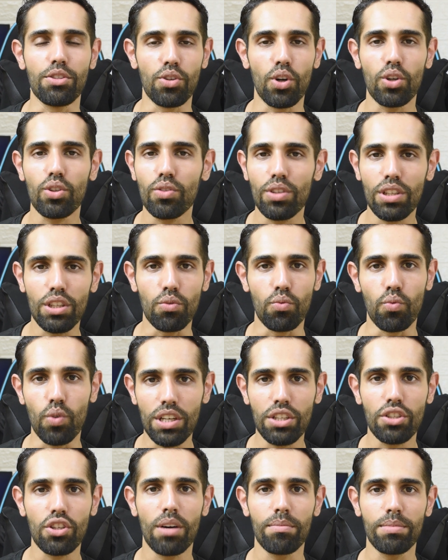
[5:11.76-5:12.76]
not only
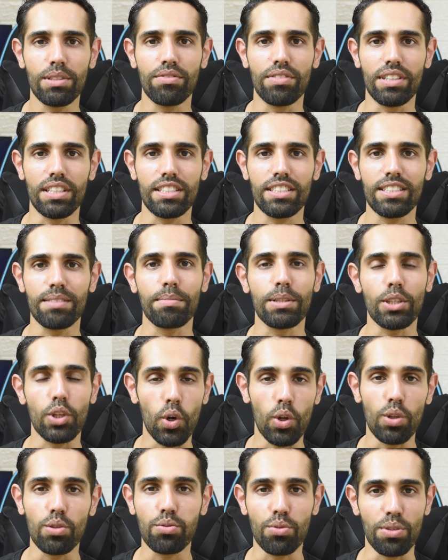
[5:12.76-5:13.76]
want Omniverse but
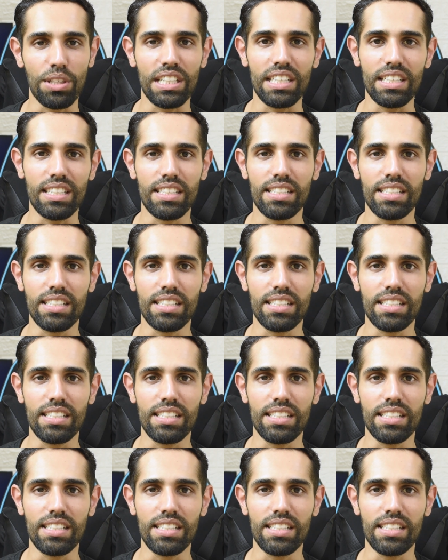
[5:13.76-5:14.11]
also need